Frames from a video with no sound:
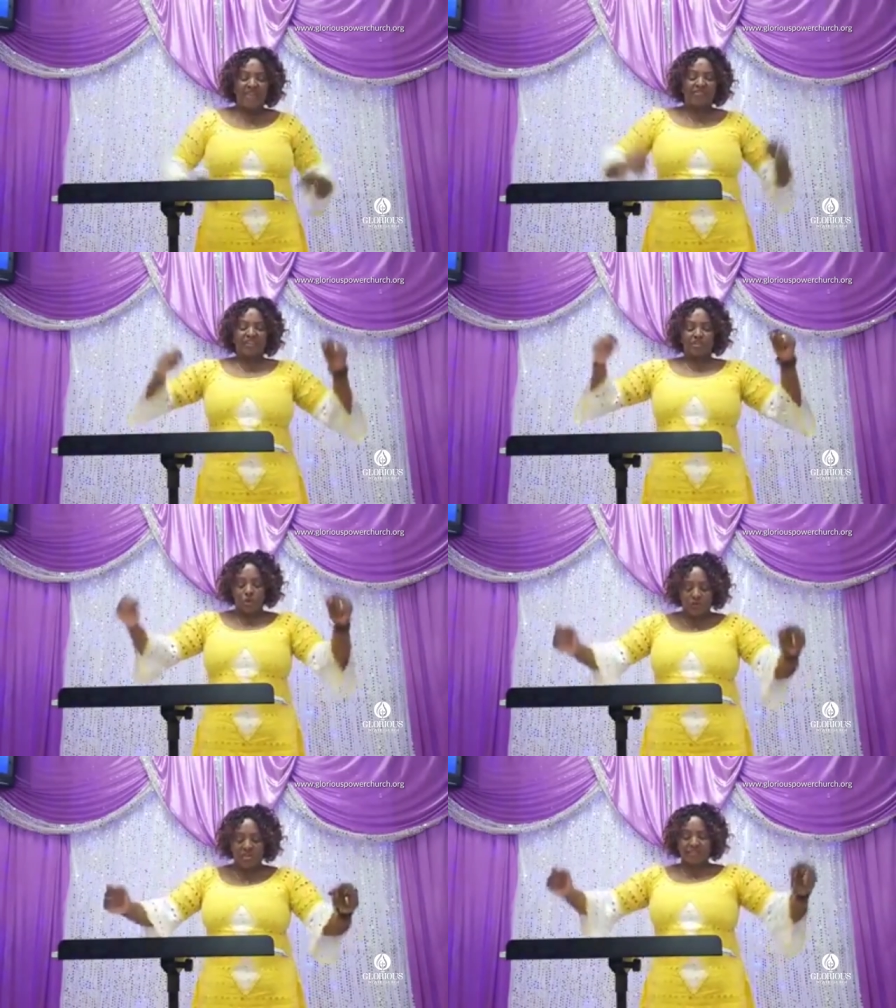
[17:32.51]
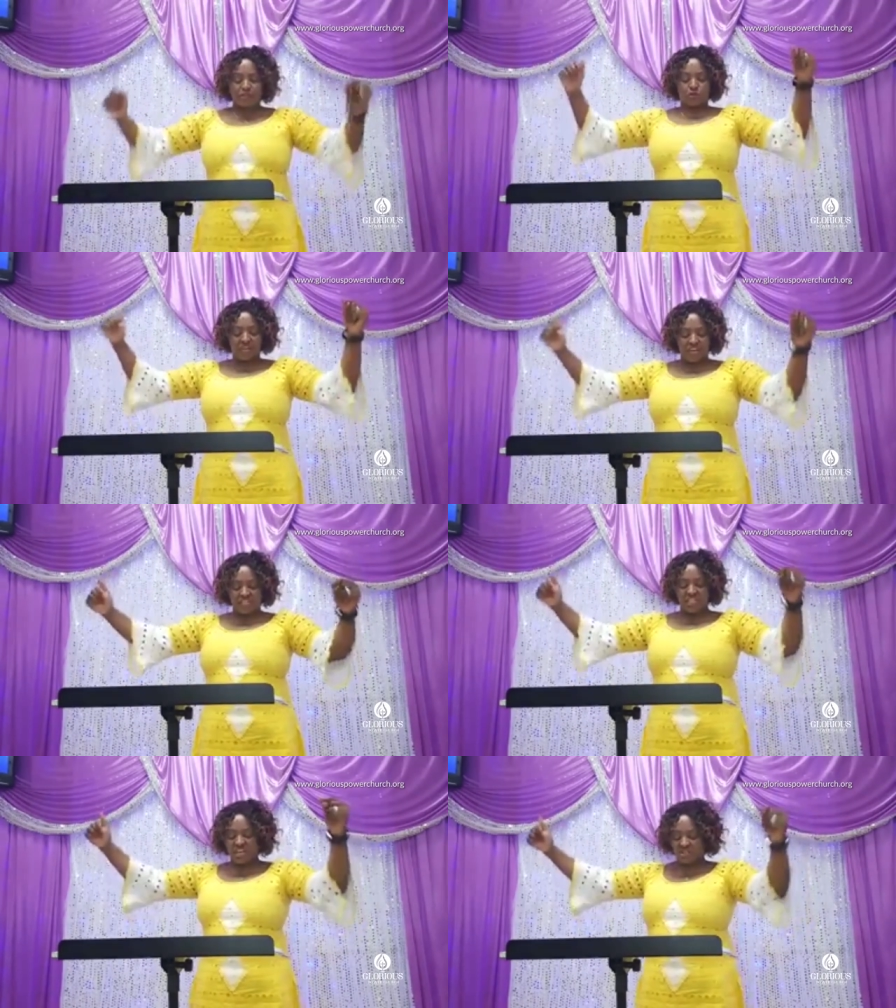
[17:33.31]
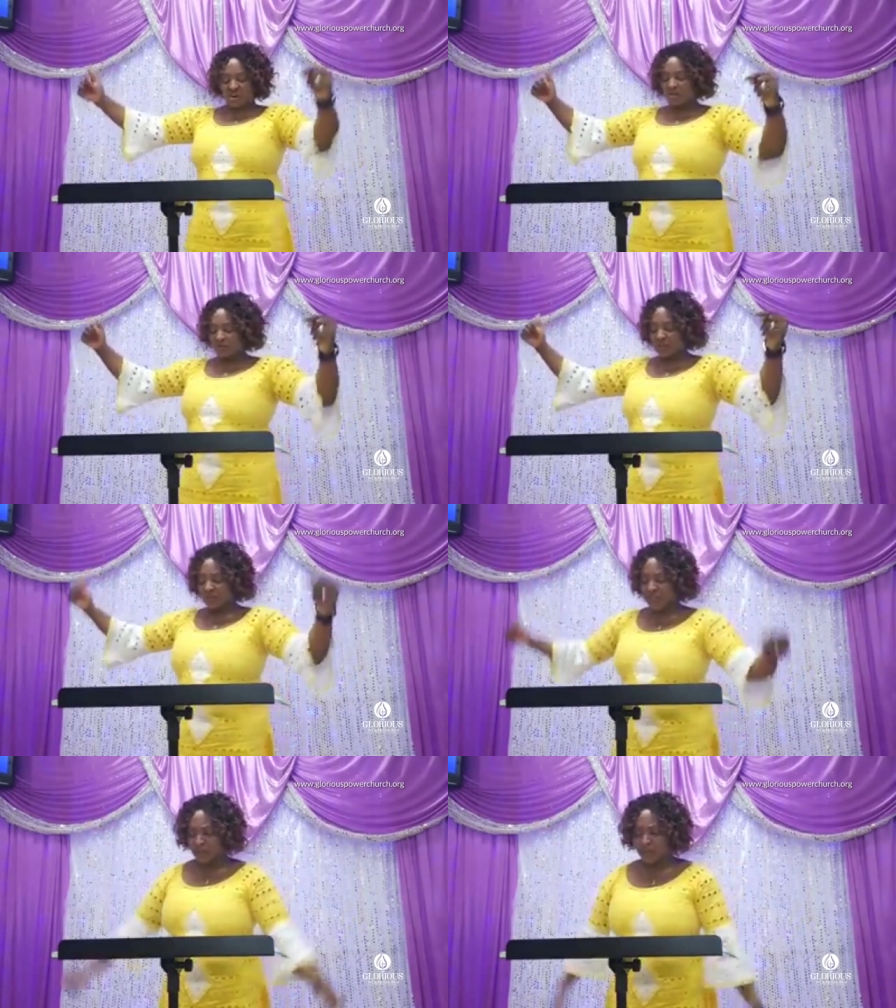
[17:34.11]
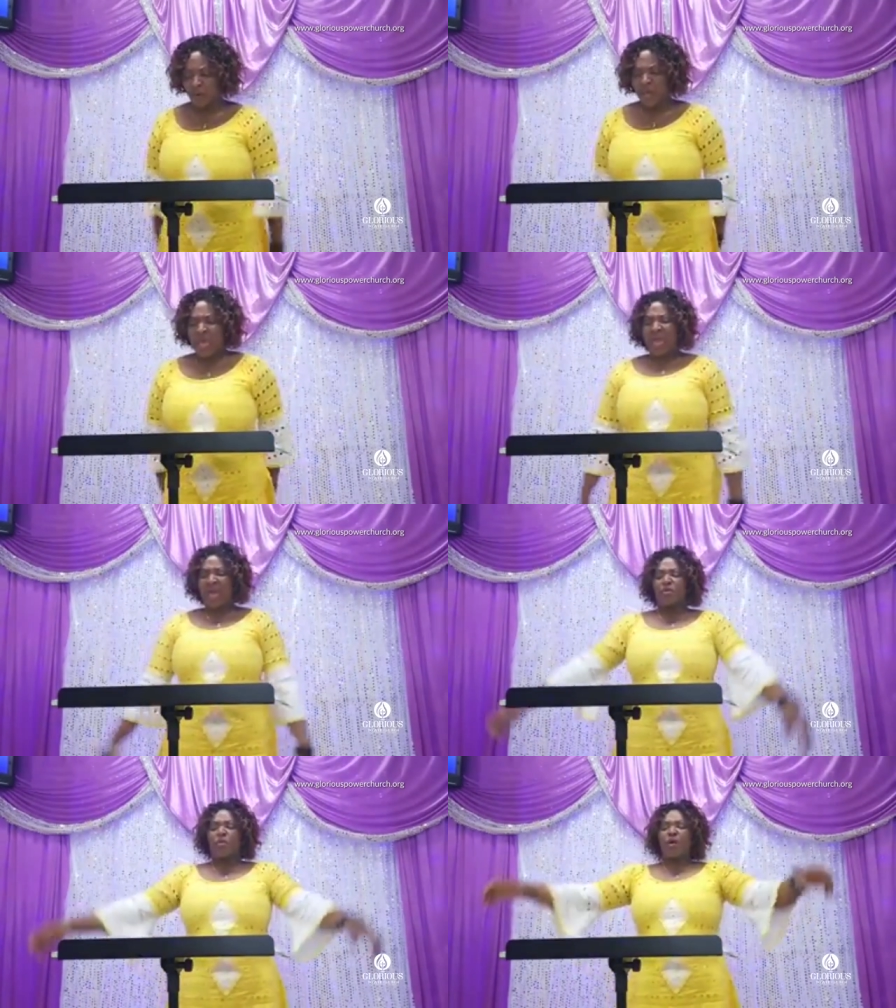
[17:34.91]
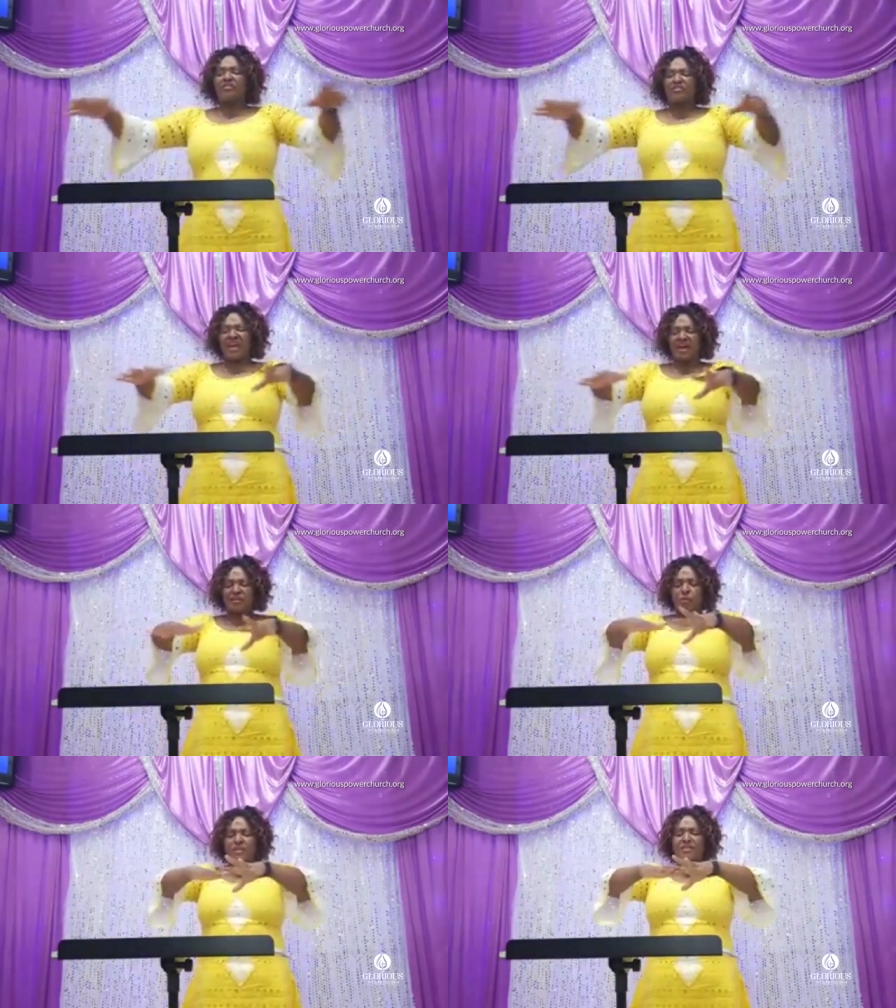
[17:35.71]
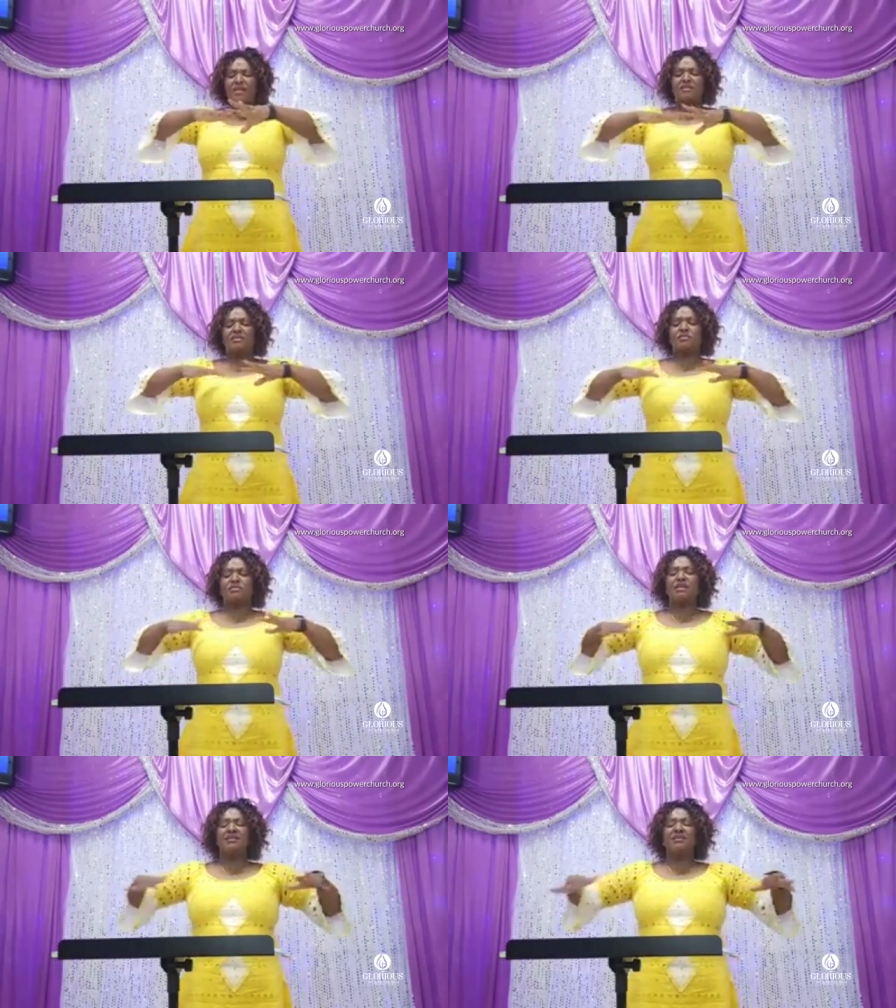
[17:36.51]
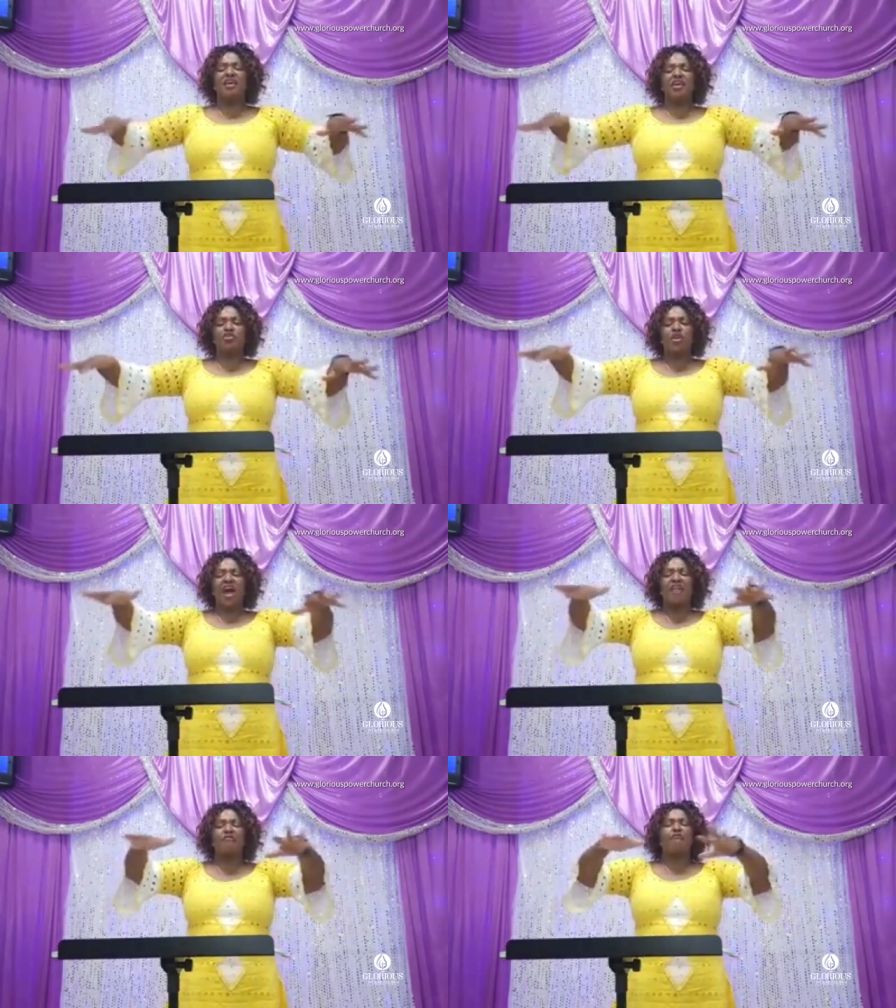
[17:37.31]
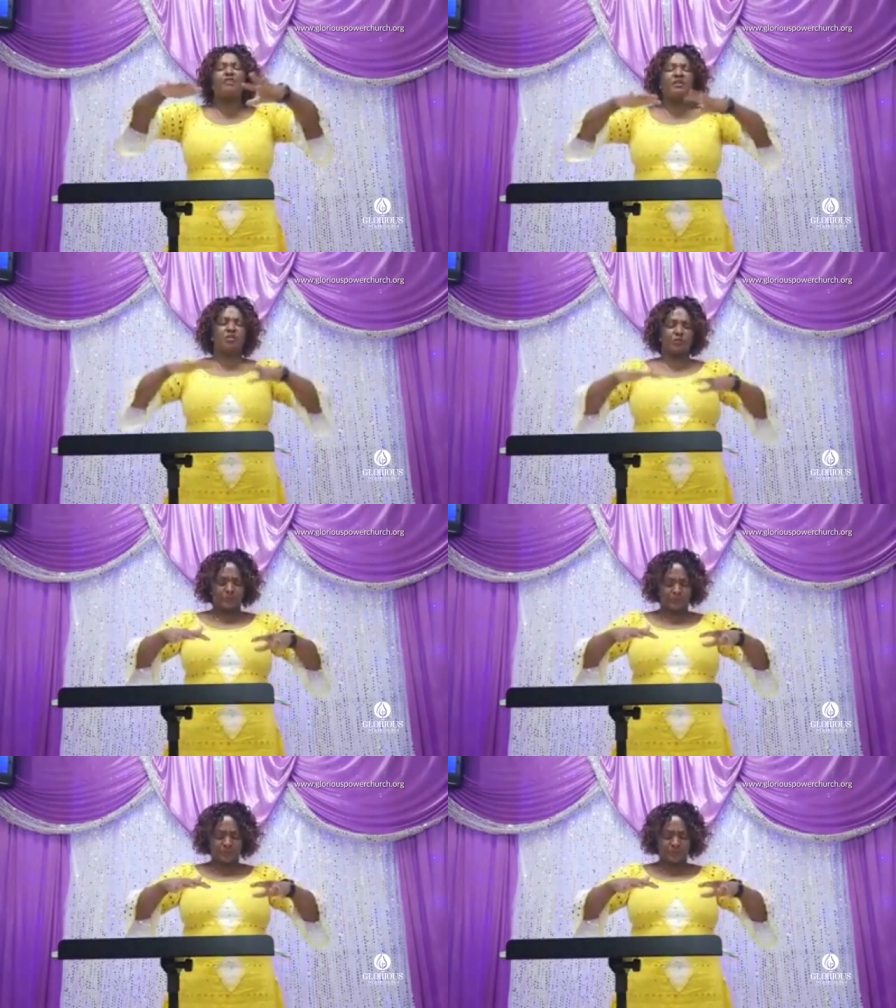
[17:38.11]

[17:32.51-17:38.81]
and they took it to the dedication of the temple and when the when the dedication had finished